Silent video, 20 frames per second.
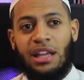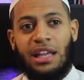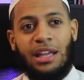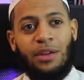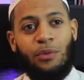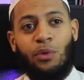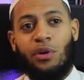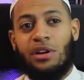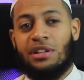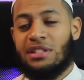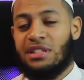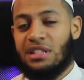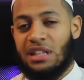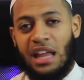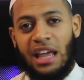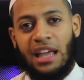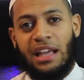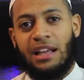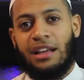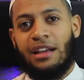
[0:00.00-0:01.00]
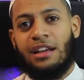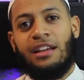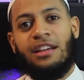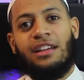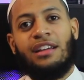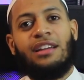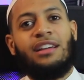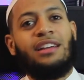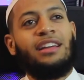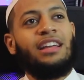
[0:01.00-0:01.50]
It was like
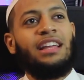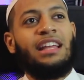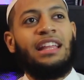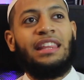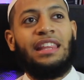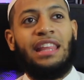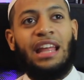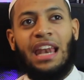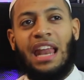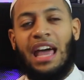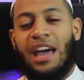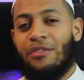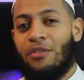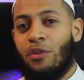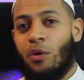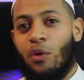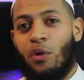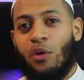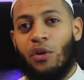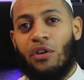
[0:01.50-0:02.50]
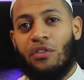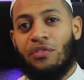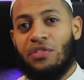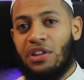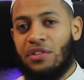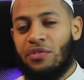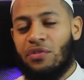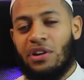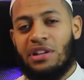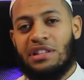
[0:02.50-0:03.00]
the level of
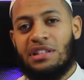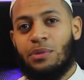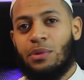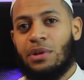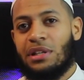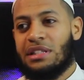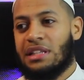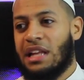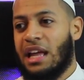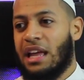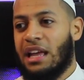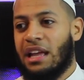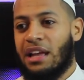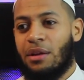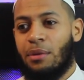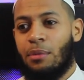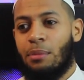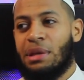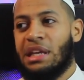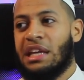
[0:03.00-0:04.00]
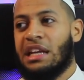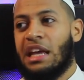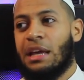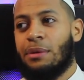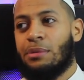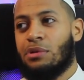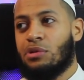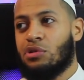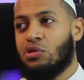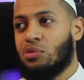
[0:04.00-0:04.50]
difference. It was like being
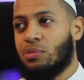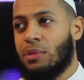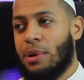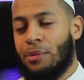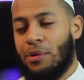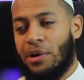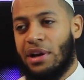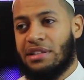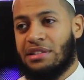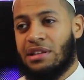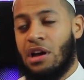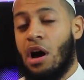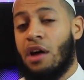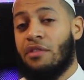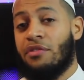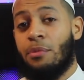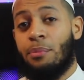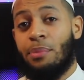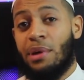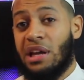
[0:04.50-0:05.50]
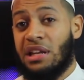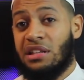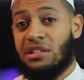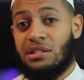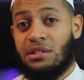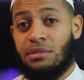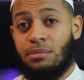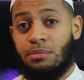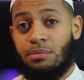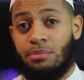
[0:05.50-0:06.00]
able to memorize half a
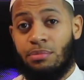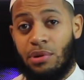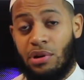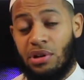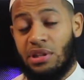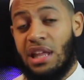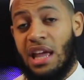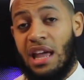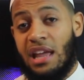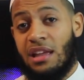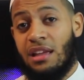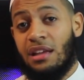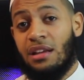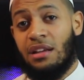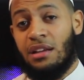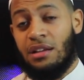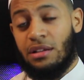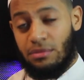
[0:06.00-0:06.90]
page per day